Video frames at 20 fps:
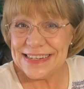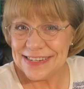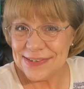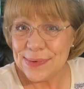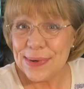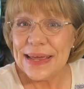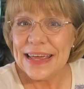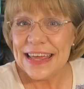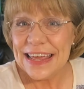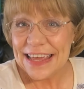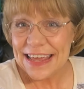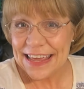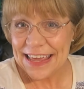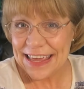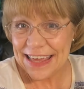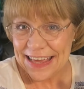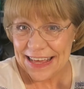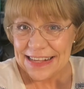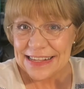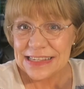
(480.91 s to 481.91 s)
to
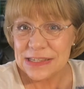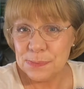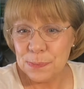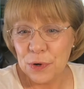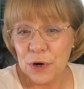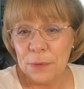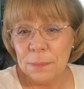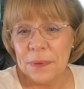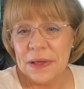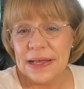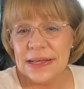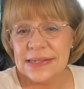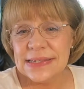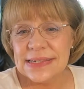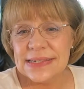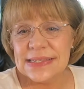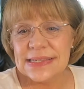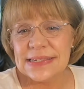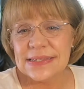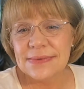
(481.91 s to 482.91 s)
his
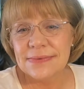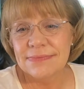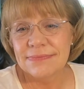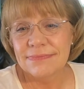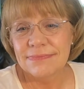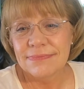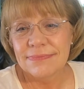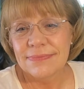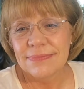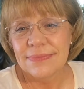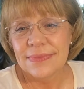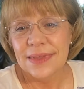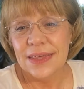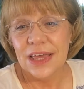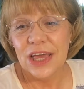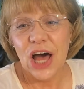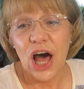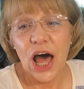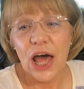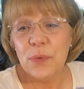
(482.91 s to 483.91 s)
purpose,
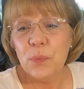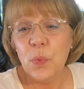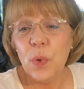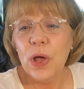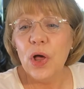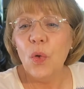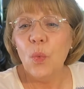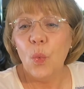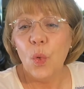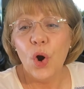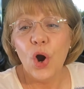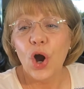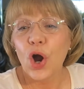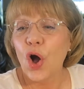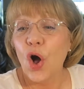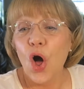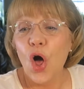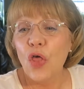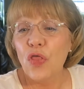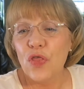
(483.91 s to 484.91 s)
God will
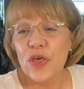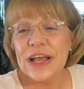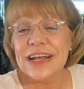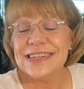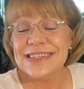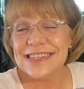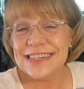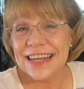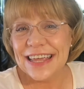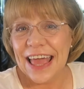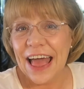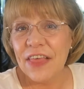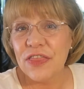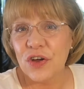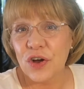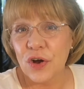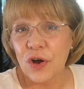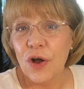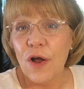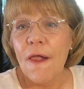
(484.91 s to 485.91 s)
work all things
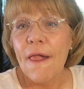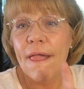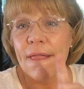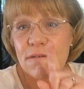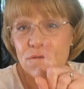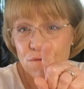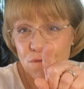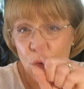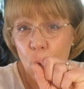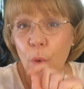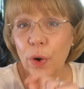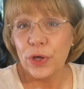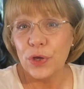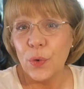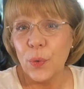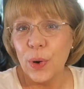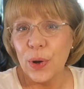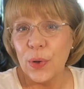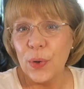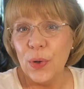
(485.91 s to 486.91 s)
together for
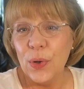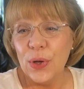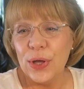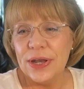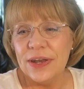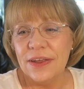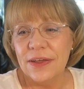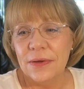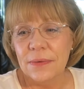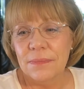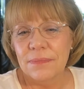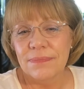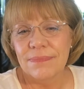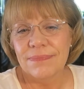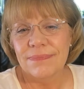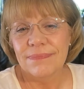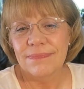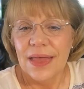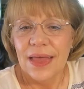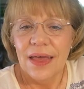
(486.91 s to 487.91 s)
your good.
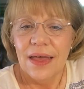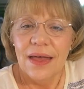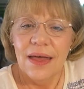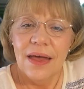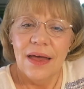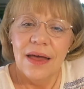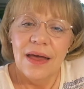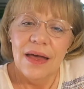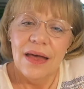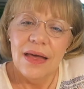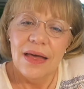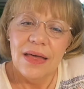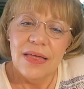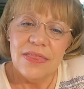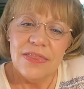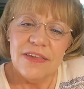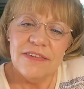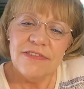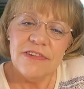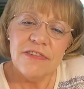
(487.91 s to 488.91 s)

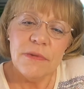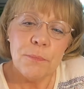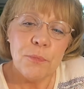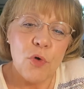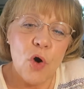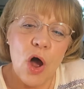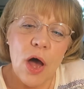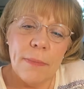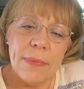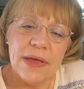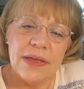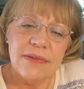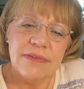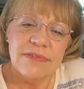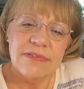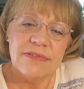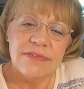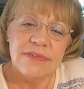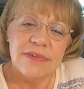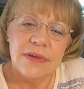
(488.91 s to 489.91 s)
This is a
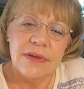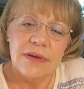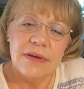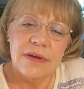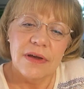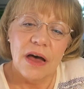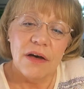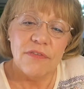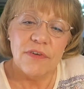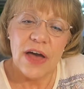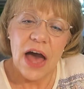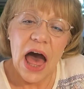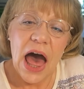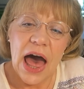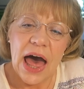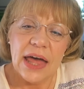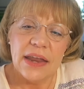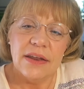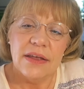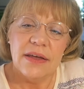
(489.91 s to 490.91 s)
promise of
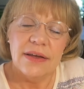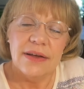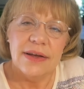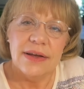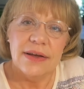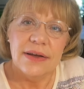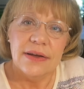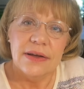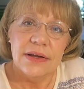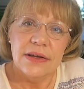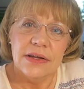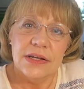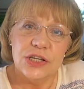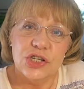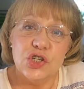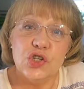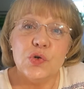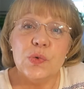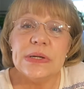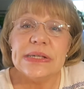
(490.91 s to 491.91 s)
God
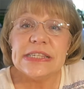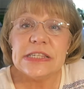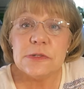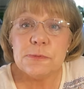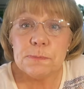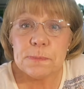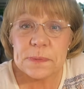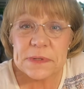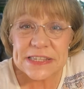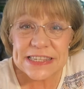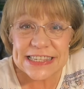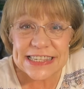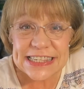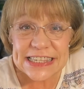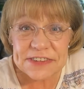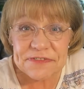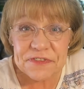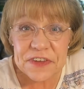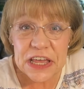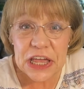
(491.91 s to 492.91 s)
to a
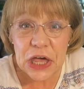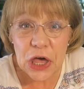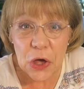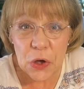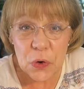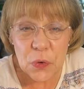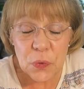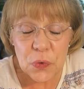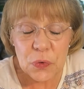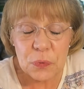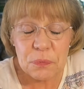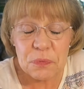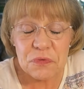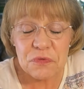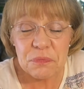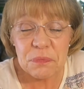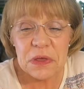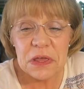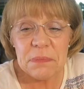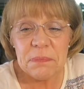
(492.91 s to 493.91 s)
specific group
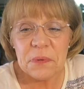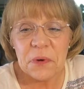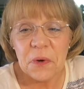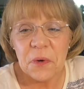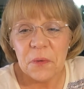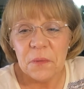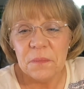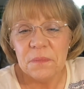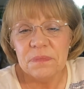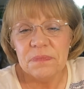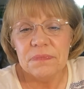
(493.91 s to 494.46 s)
of people.